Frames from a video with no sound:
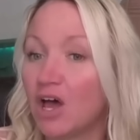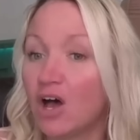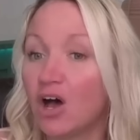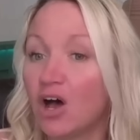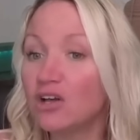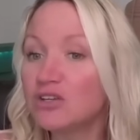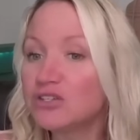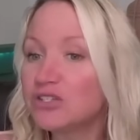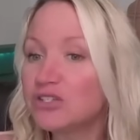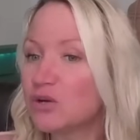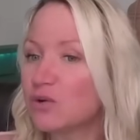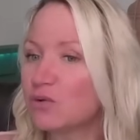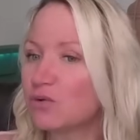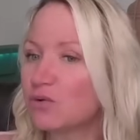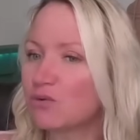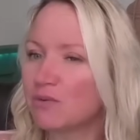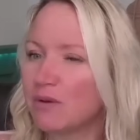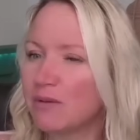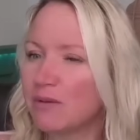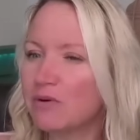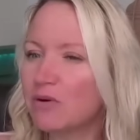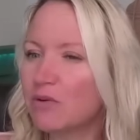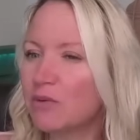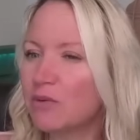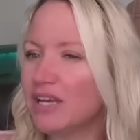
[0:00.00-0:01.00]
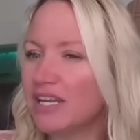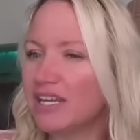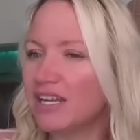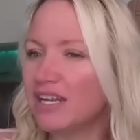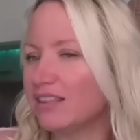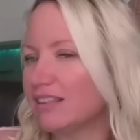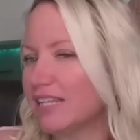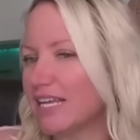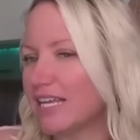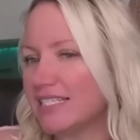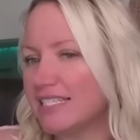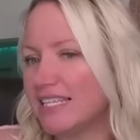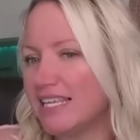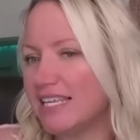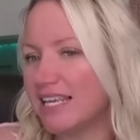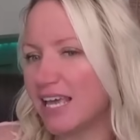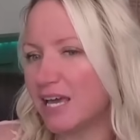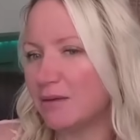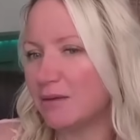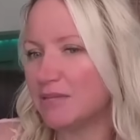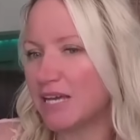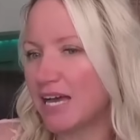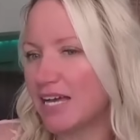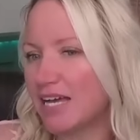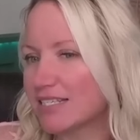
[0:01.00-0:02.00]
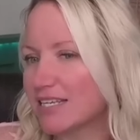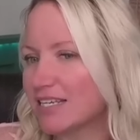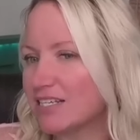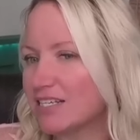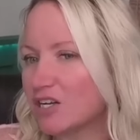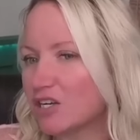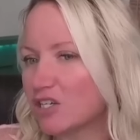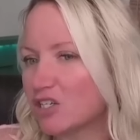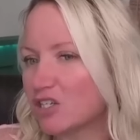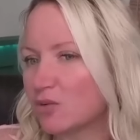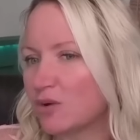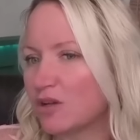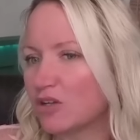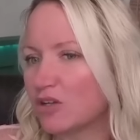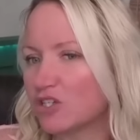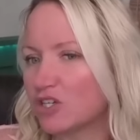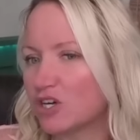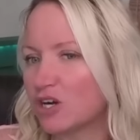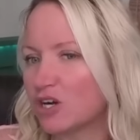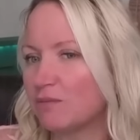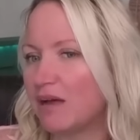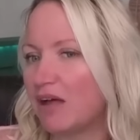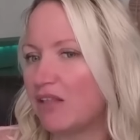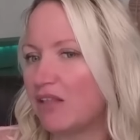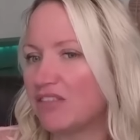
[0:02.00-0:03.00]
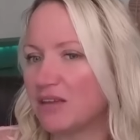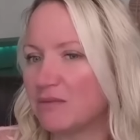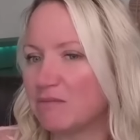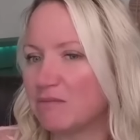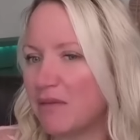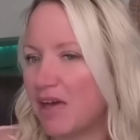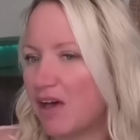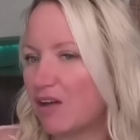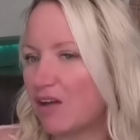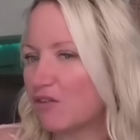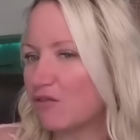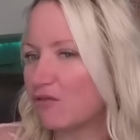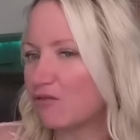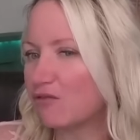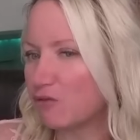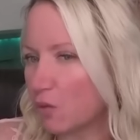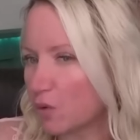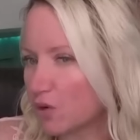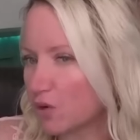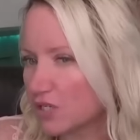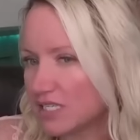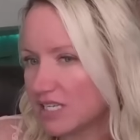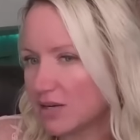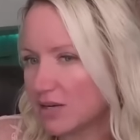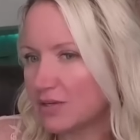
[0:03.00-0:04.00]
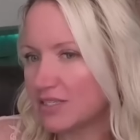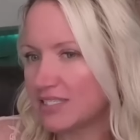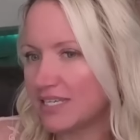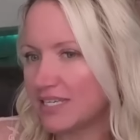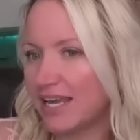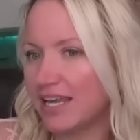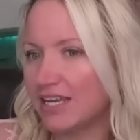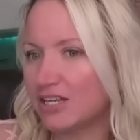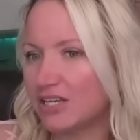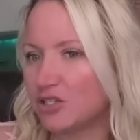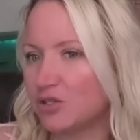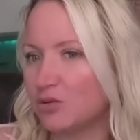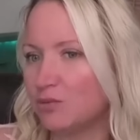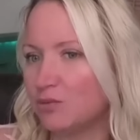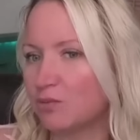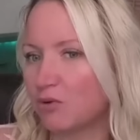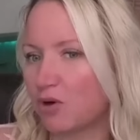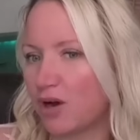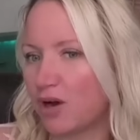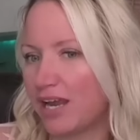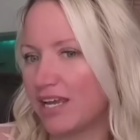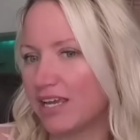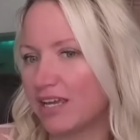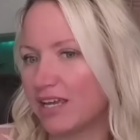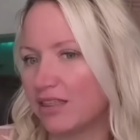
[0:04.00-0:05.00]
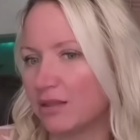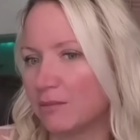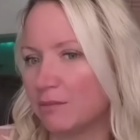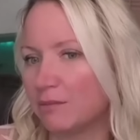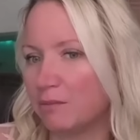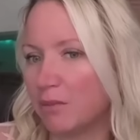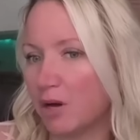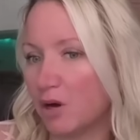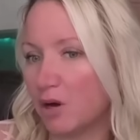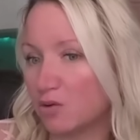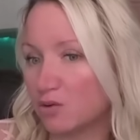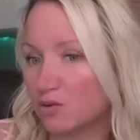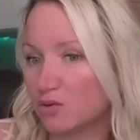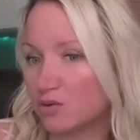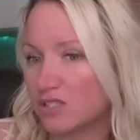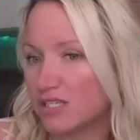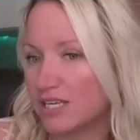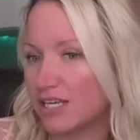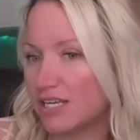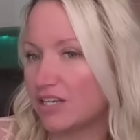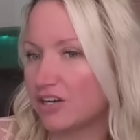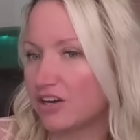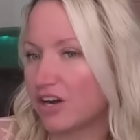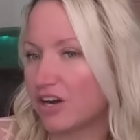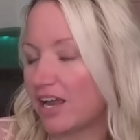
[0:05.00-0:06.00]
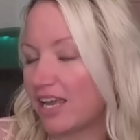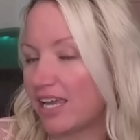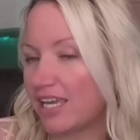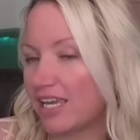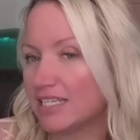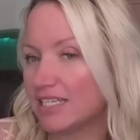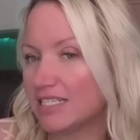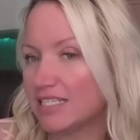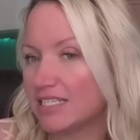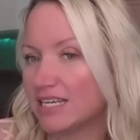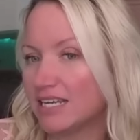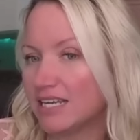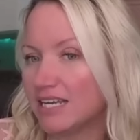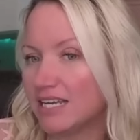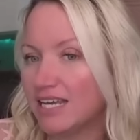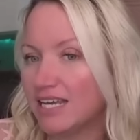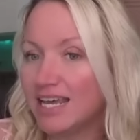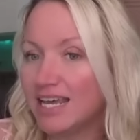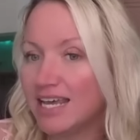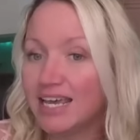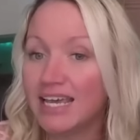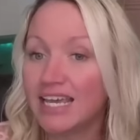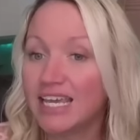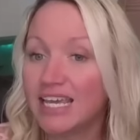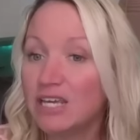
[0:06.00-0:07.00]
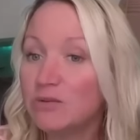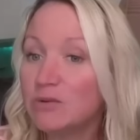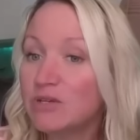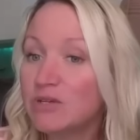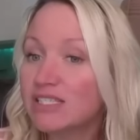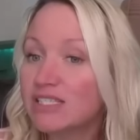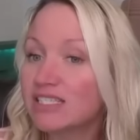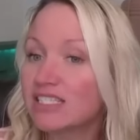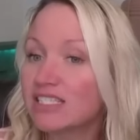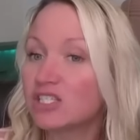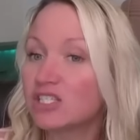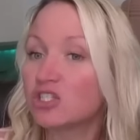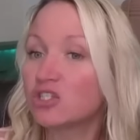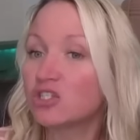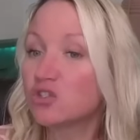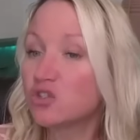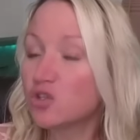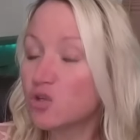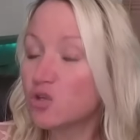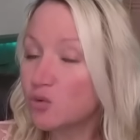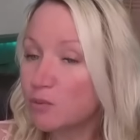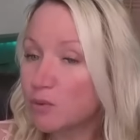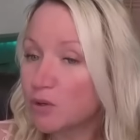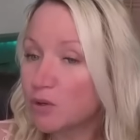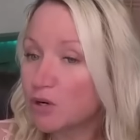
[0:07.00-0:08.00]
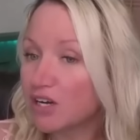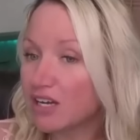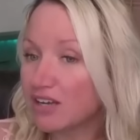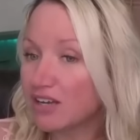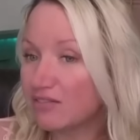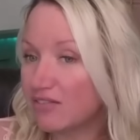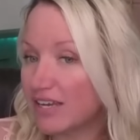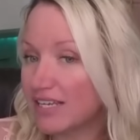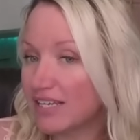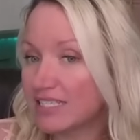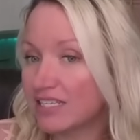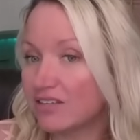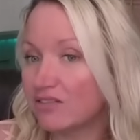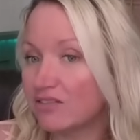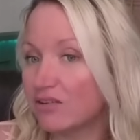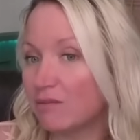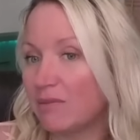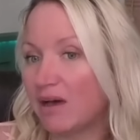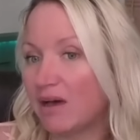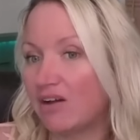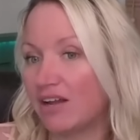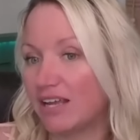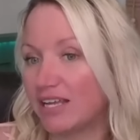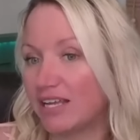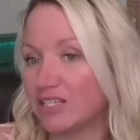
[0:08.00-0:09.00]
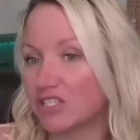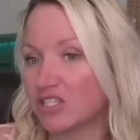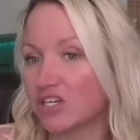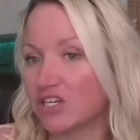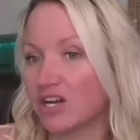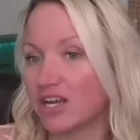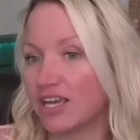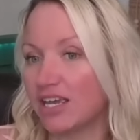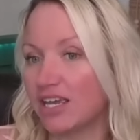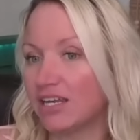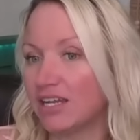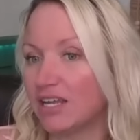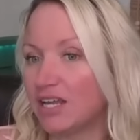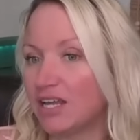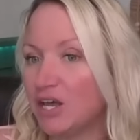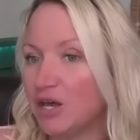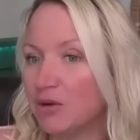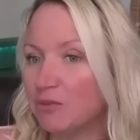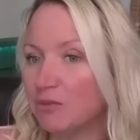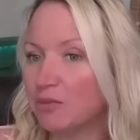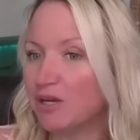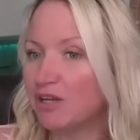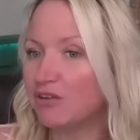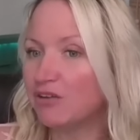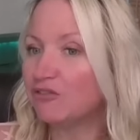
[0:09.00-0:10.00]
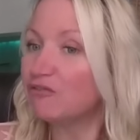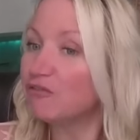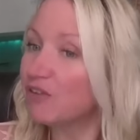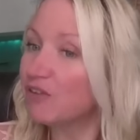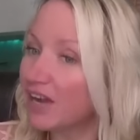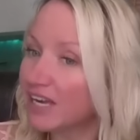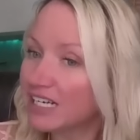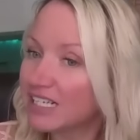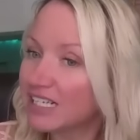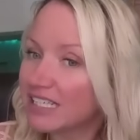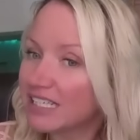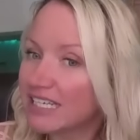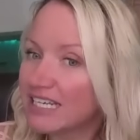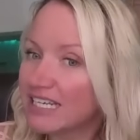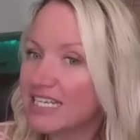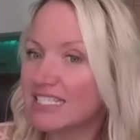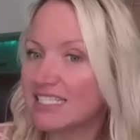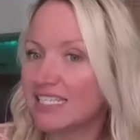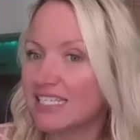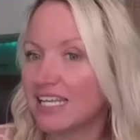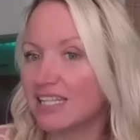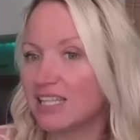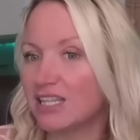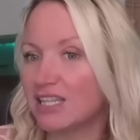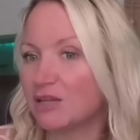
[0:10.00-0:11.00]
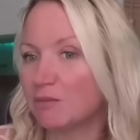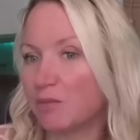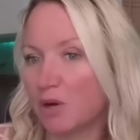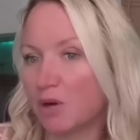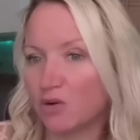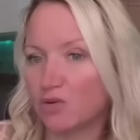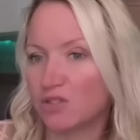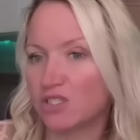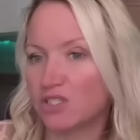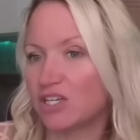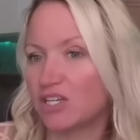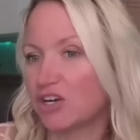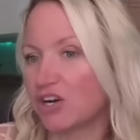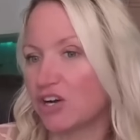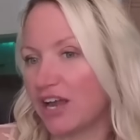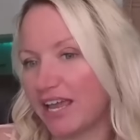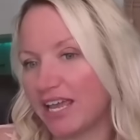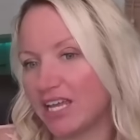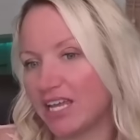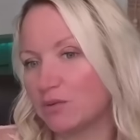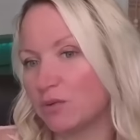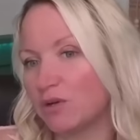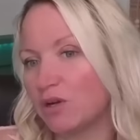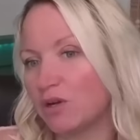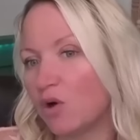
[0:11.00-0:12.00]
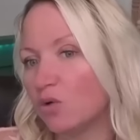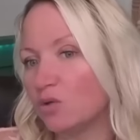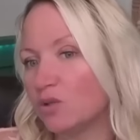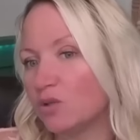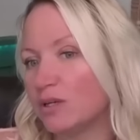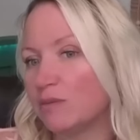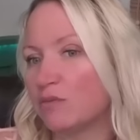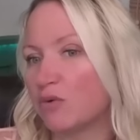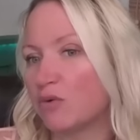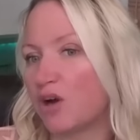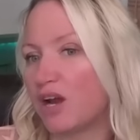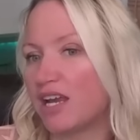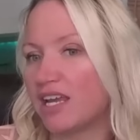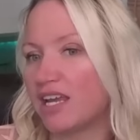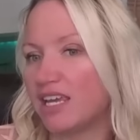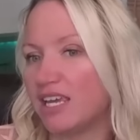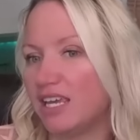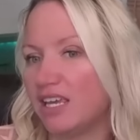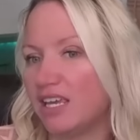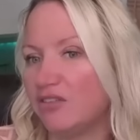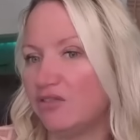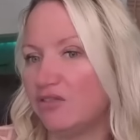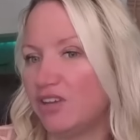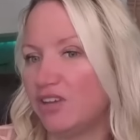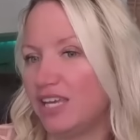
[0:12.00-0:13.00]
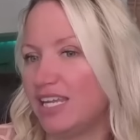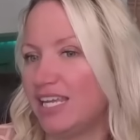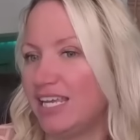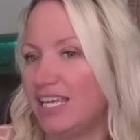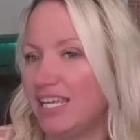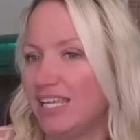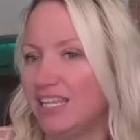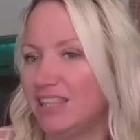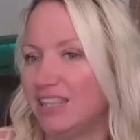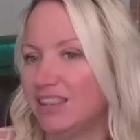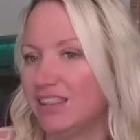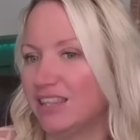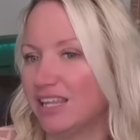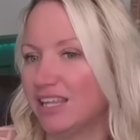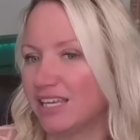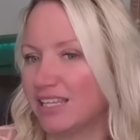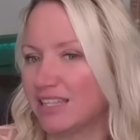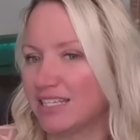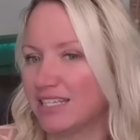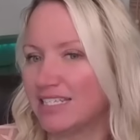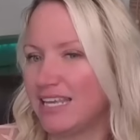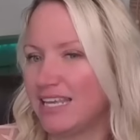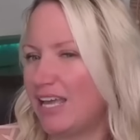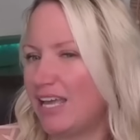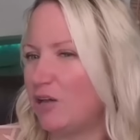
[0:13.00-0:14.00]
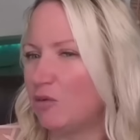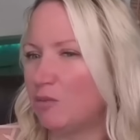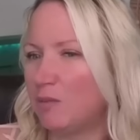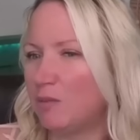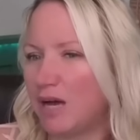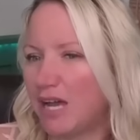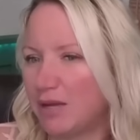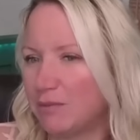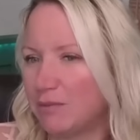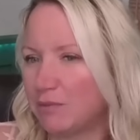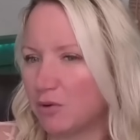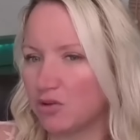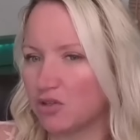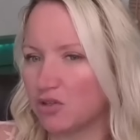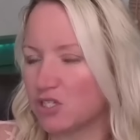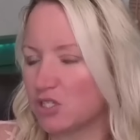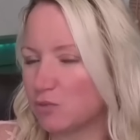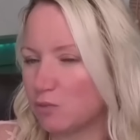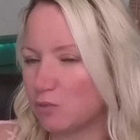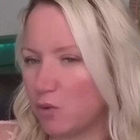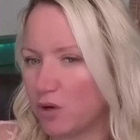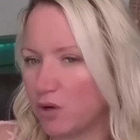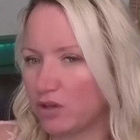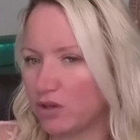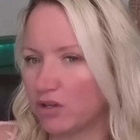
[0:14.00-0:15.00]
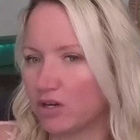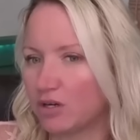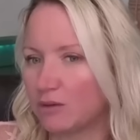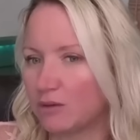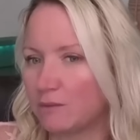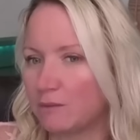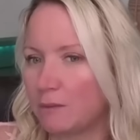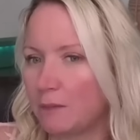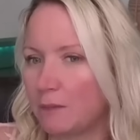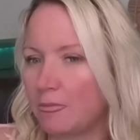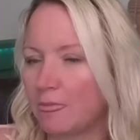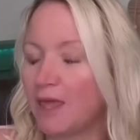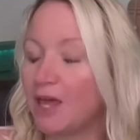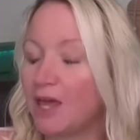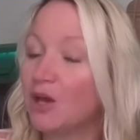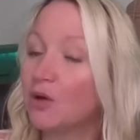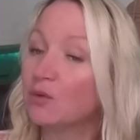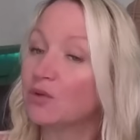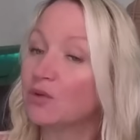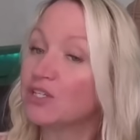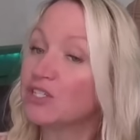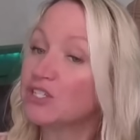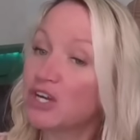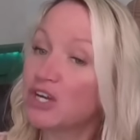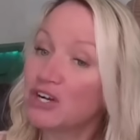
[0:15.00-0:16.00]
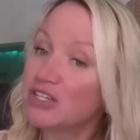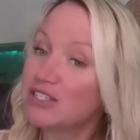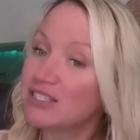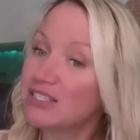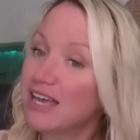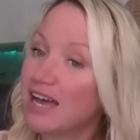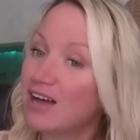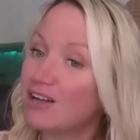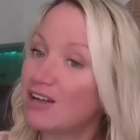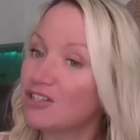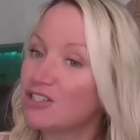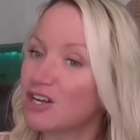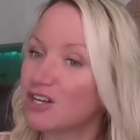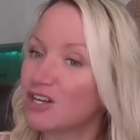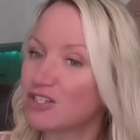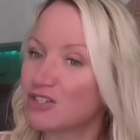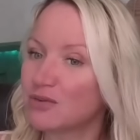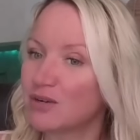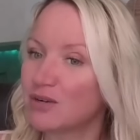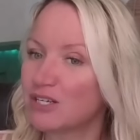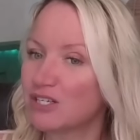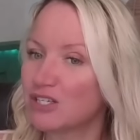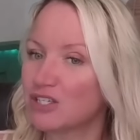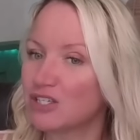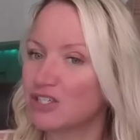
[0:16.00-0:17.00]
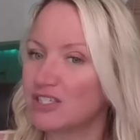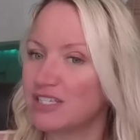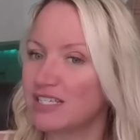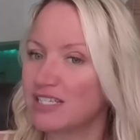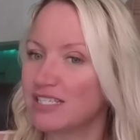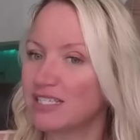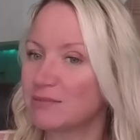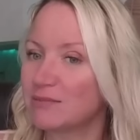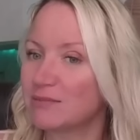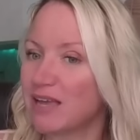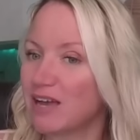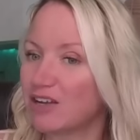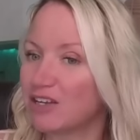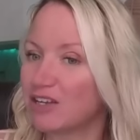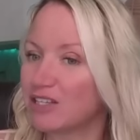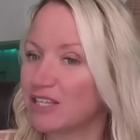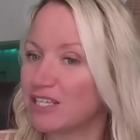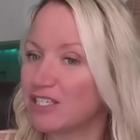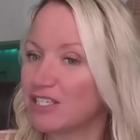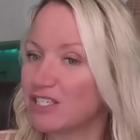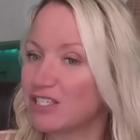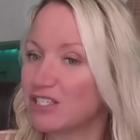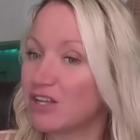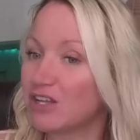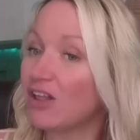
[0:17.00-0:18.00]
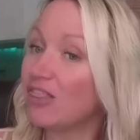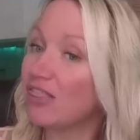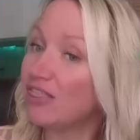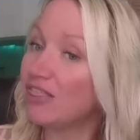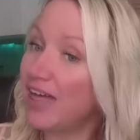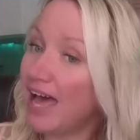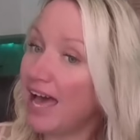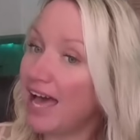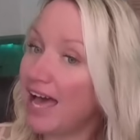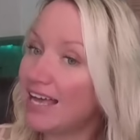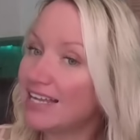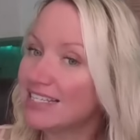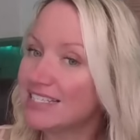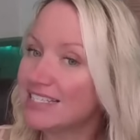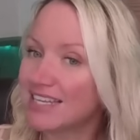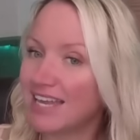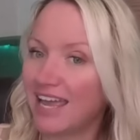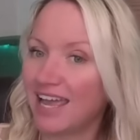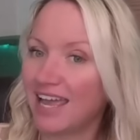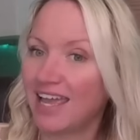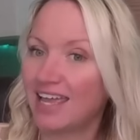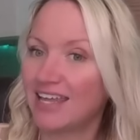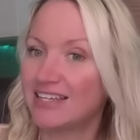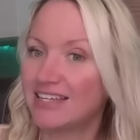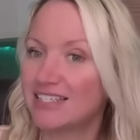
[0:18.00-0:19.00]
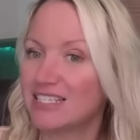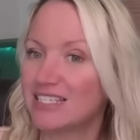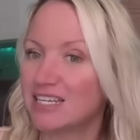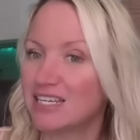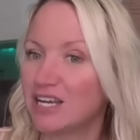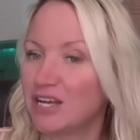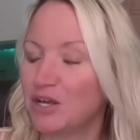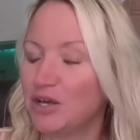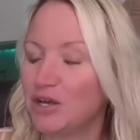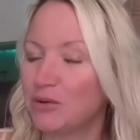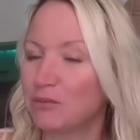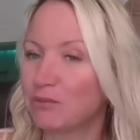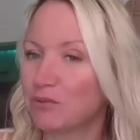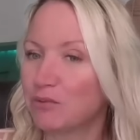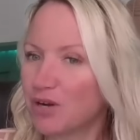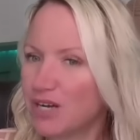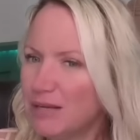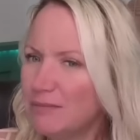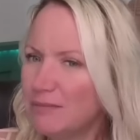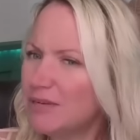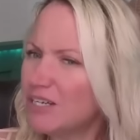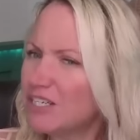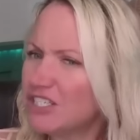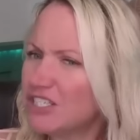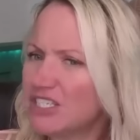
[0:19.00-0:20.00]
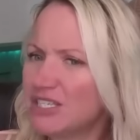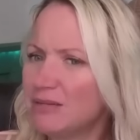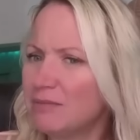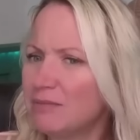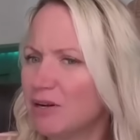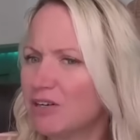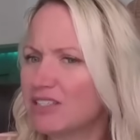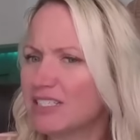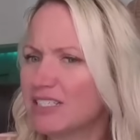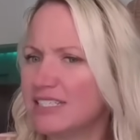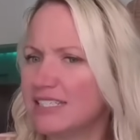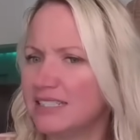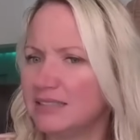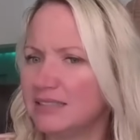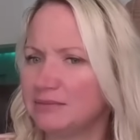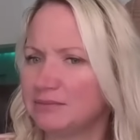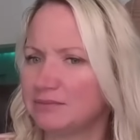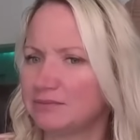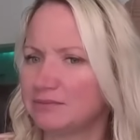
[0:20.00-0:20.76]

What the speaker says: Also, remember when Alessi kept asking Dr. Welcher about the amount of force it would take to break the bones in your hand? He was super evasive about answering it. But finally, he said that the bones in your hand would only break if it hit like the tailpipe or the spoiler. Well, it turns out Dr. Rentschler did some calculations on that and pretty much debunked it.